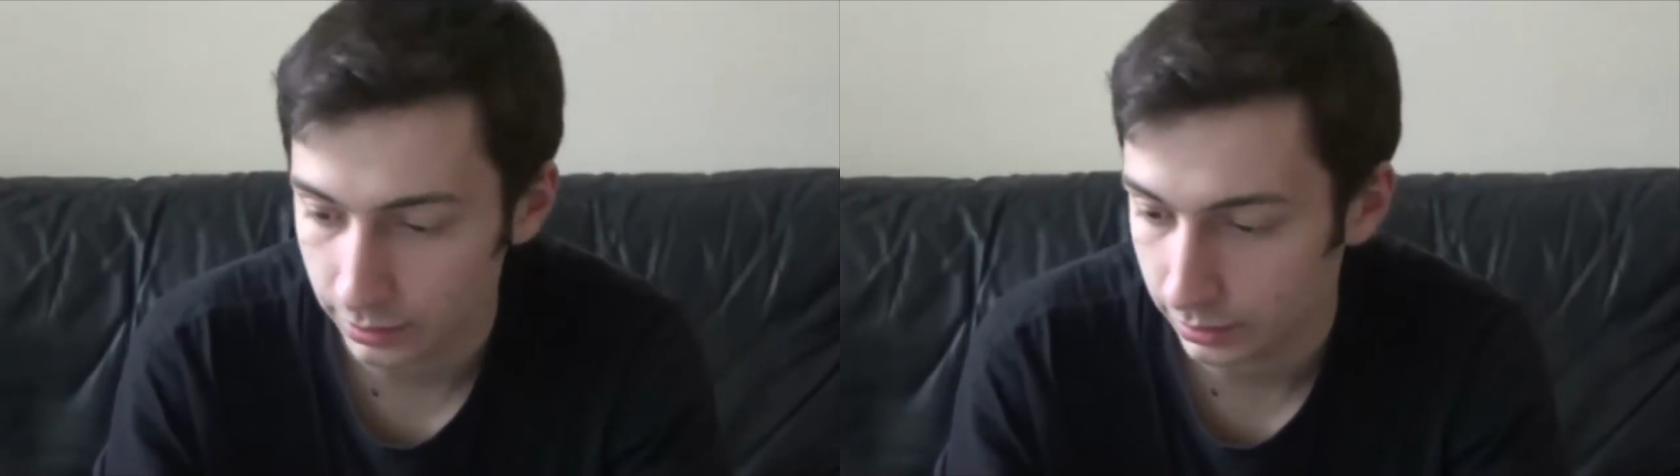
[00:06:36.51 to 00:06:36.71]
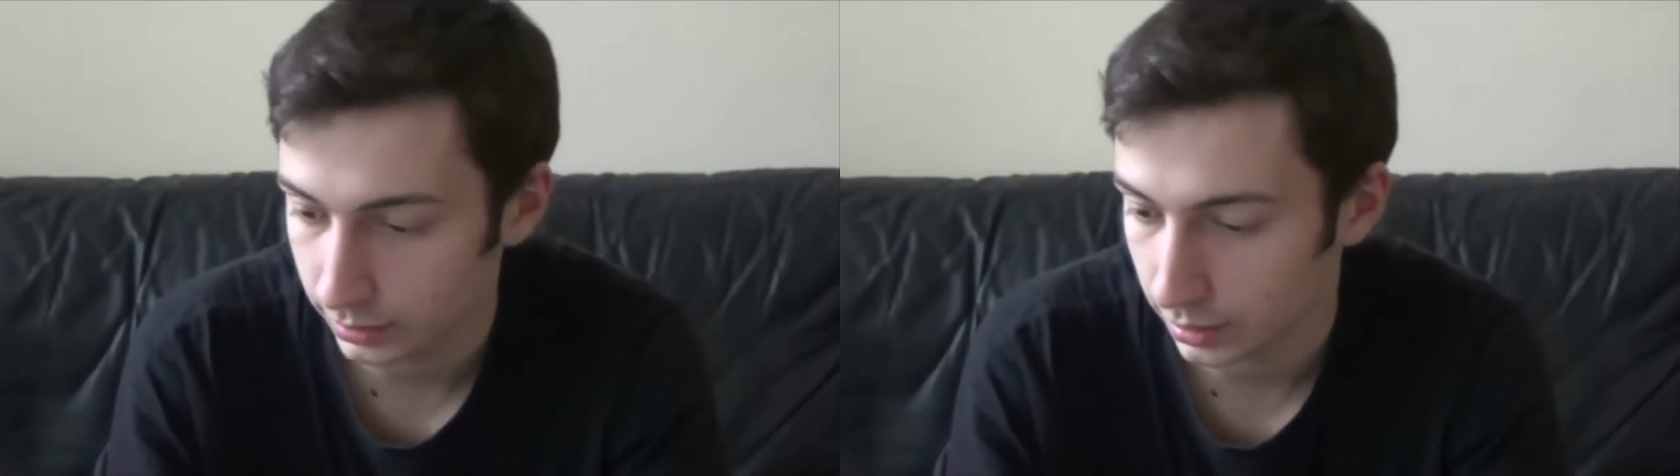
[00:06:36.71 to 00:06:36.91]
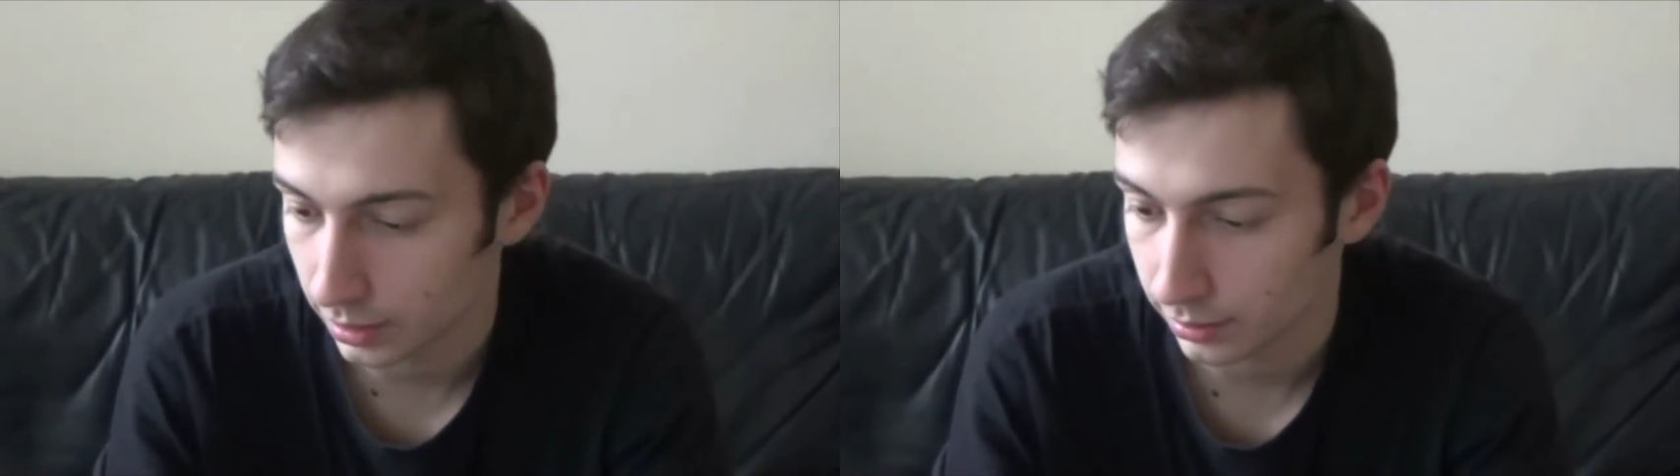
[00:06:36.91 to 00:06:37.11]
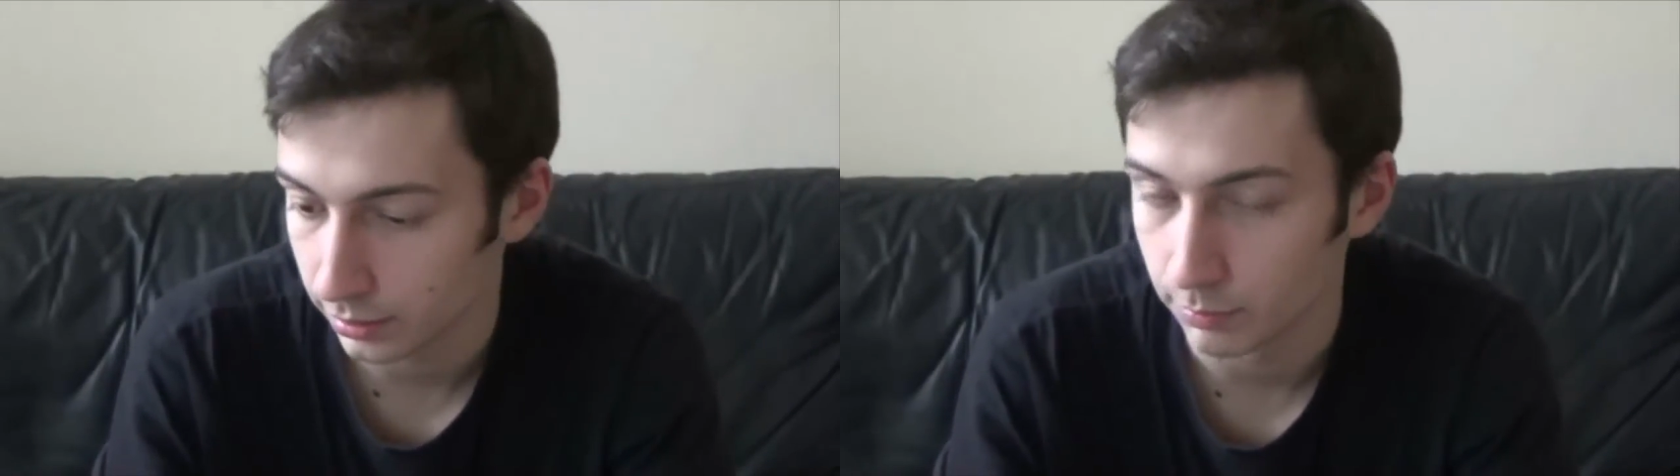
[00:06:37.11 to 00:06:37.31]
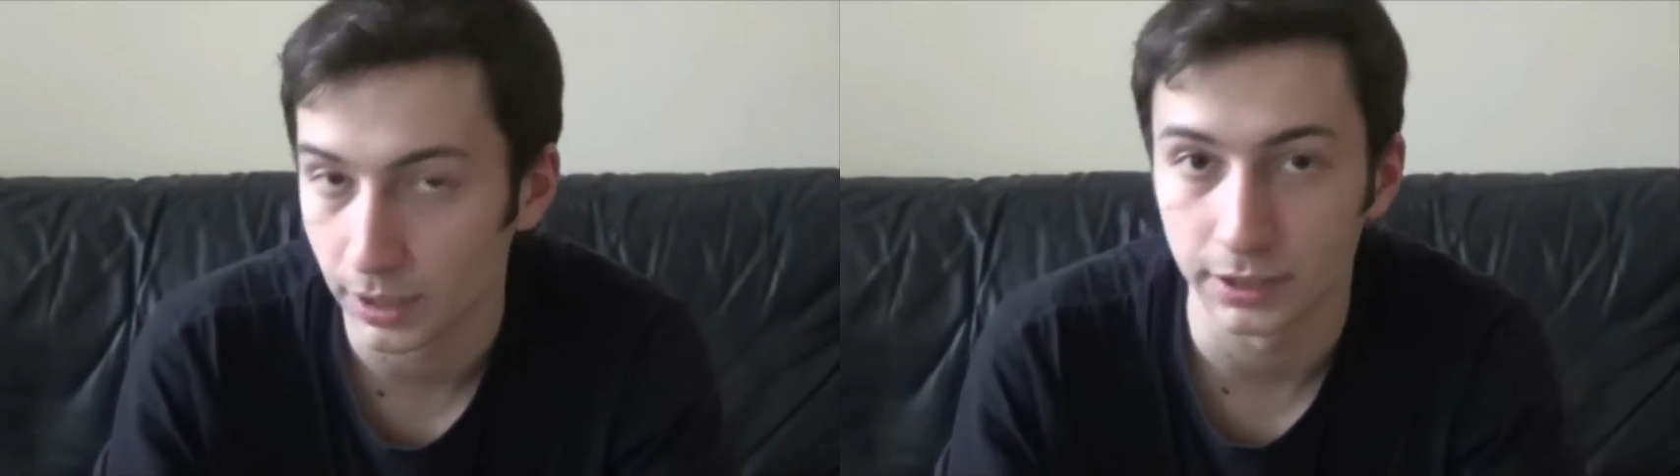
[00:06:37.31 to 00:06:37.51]
the basic
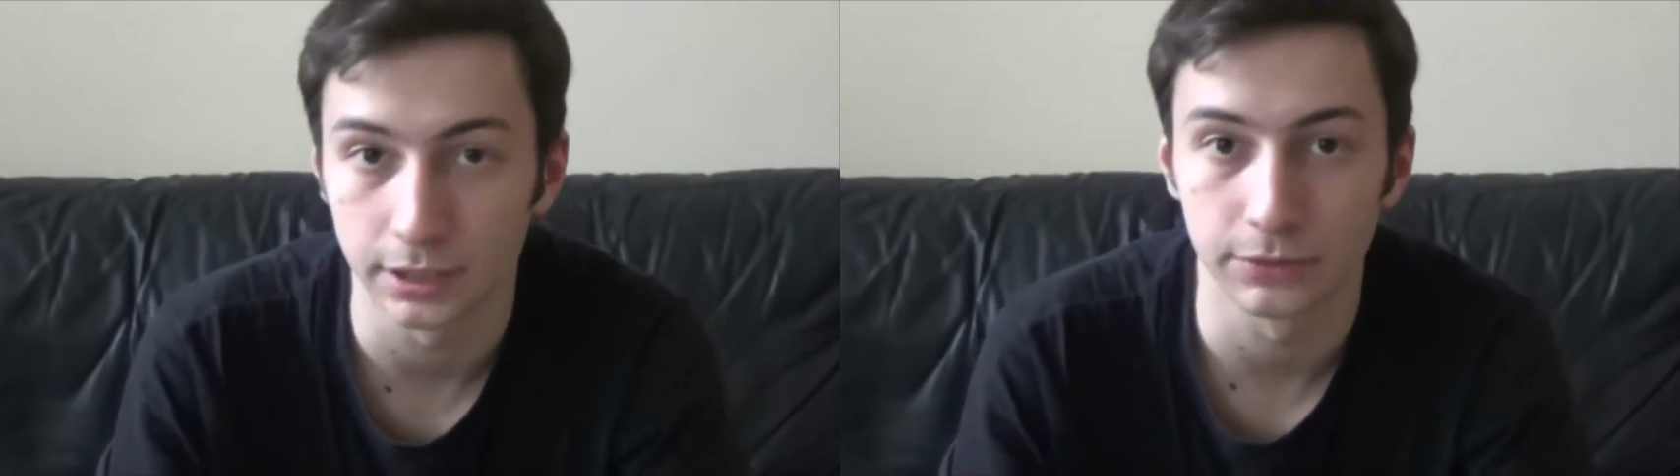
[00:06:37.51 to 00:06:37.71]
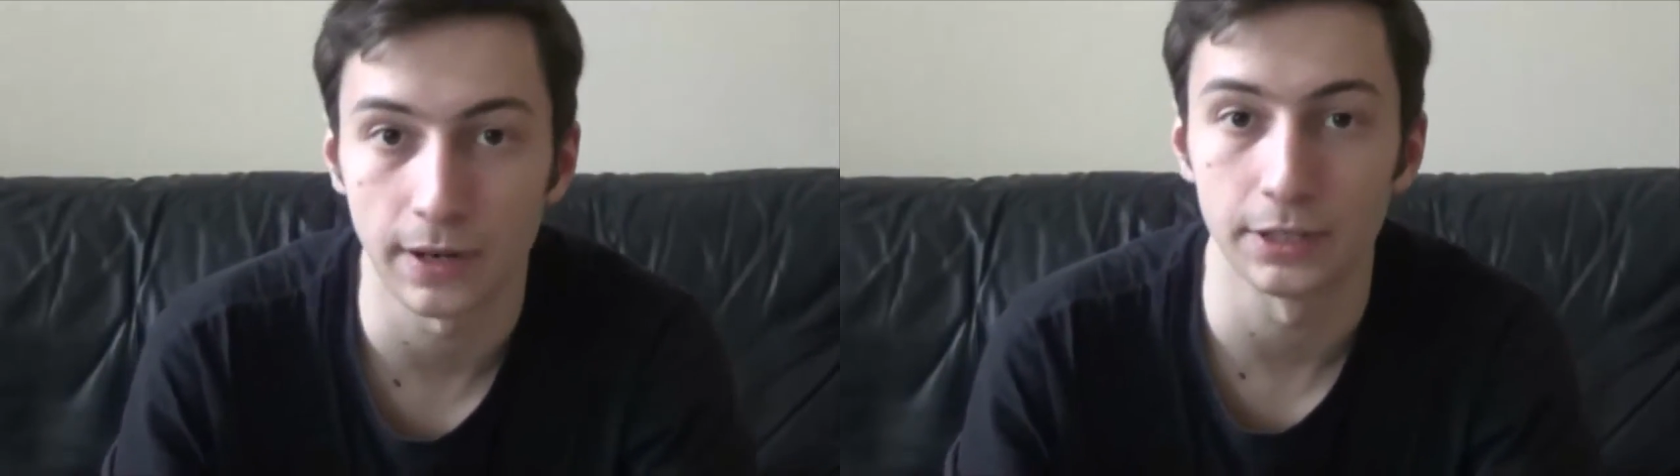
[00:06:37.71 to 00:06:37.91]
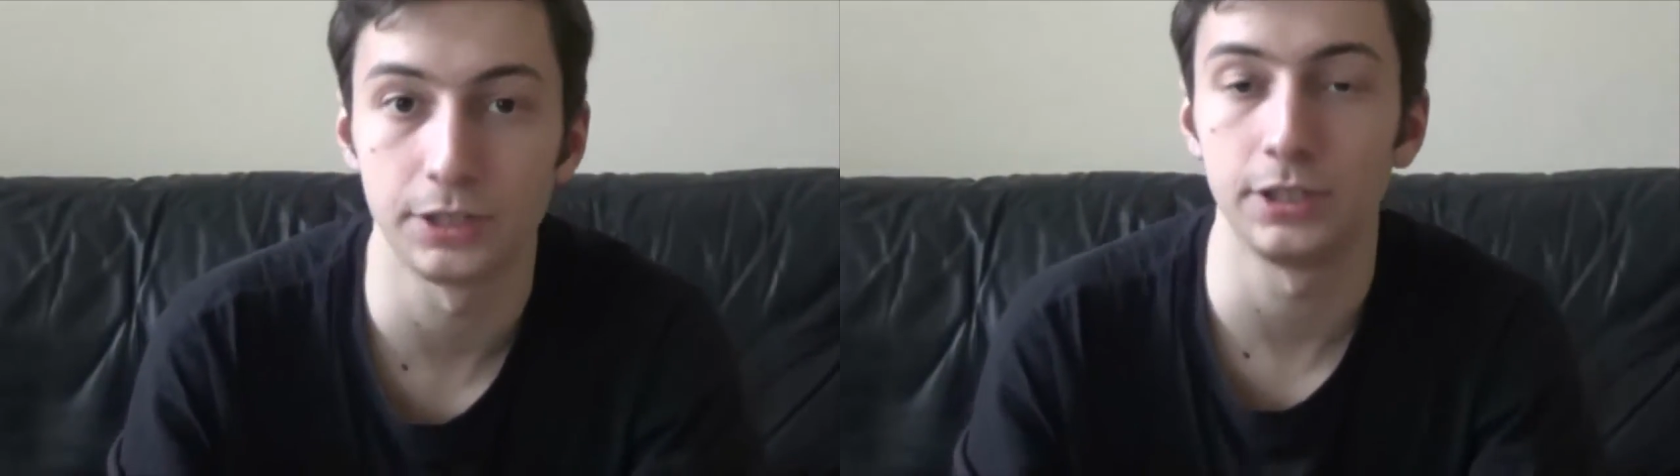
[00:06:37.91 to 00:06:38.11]
strategies.